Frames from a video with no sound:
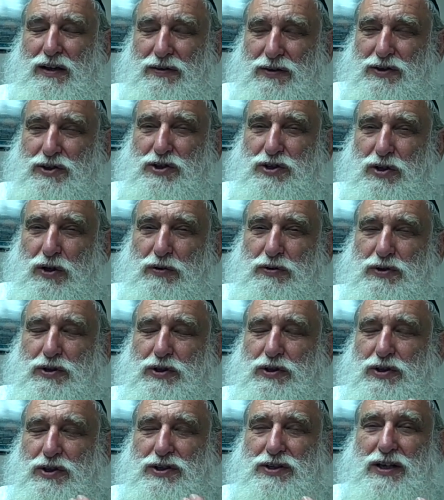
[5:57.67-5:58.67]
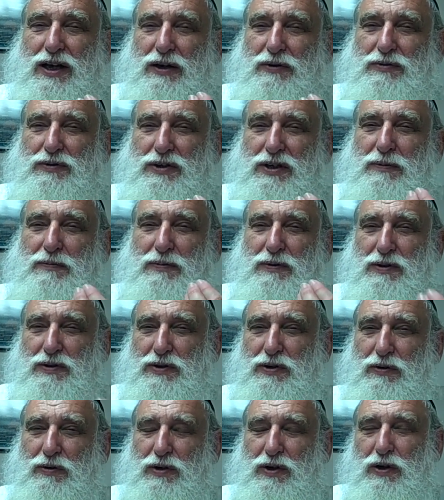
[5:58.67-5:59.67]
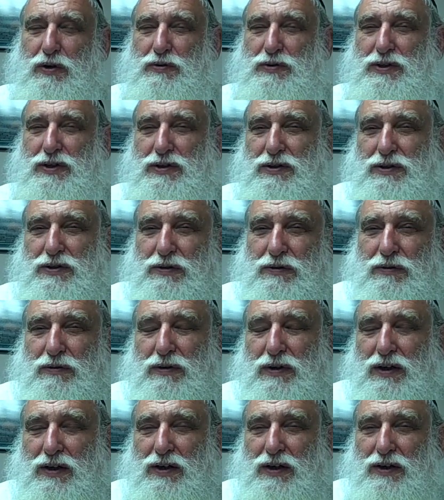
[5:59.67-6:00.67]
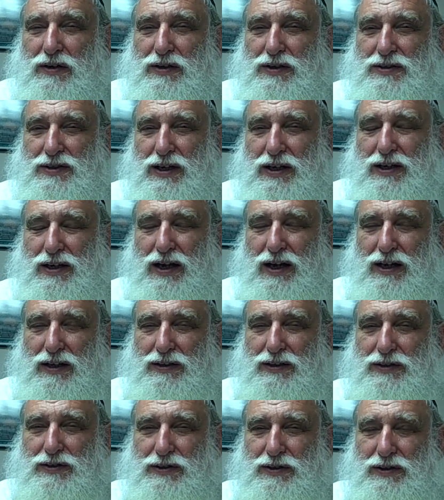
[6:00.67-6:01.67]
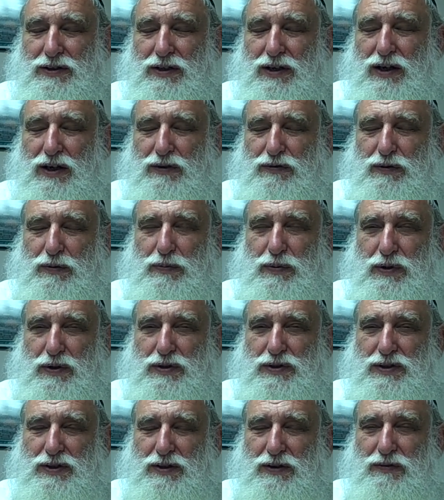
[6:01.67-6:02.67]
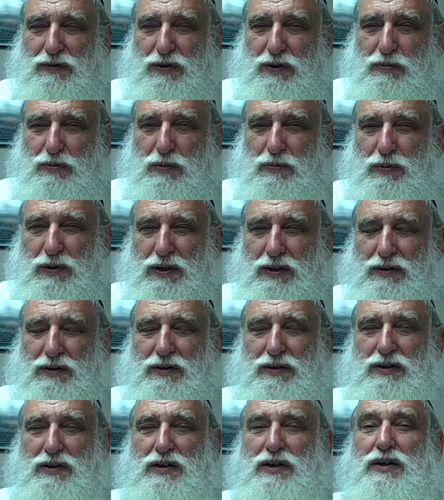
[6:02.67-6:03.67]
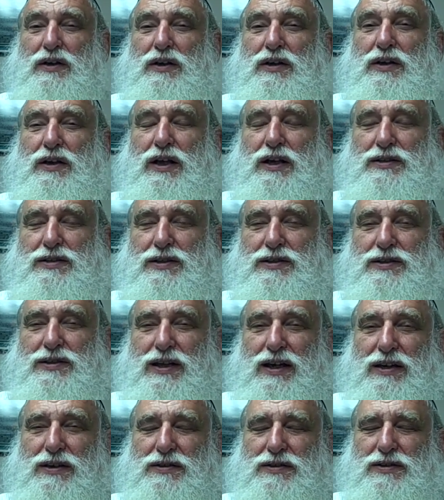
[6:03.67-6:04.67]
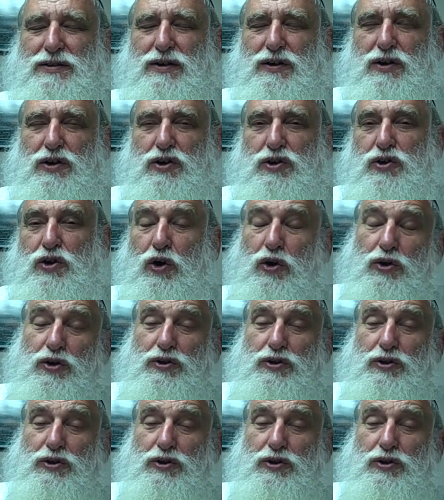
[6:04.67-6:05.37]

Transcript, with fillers: And this shows you just how deep the Torah goes into the psychology of a person, of a human being. As it says, the